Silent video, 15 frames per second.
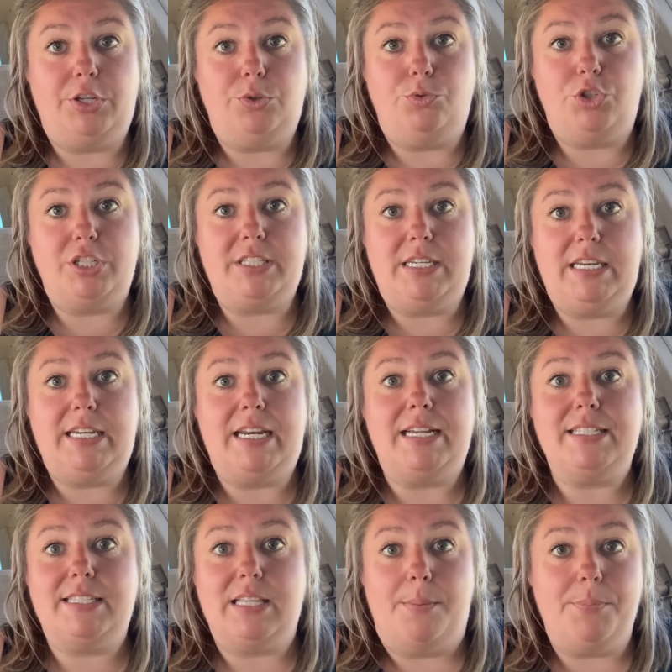You just need
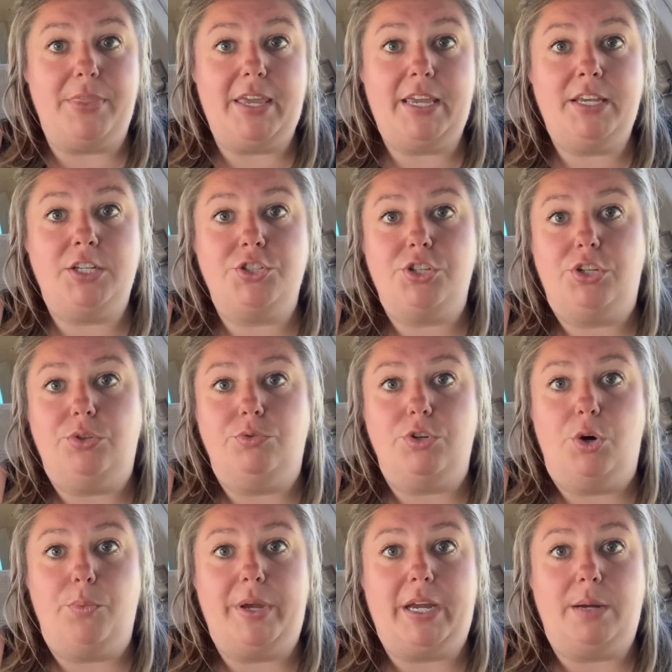something so you
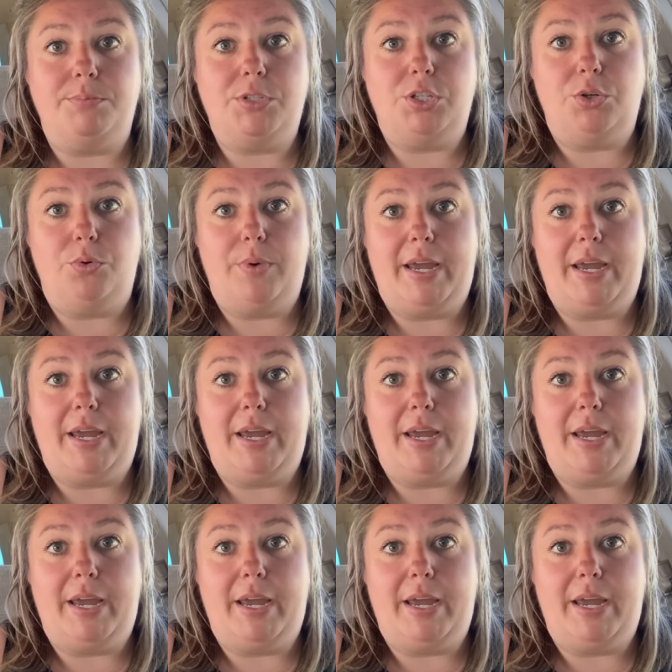don't wake up to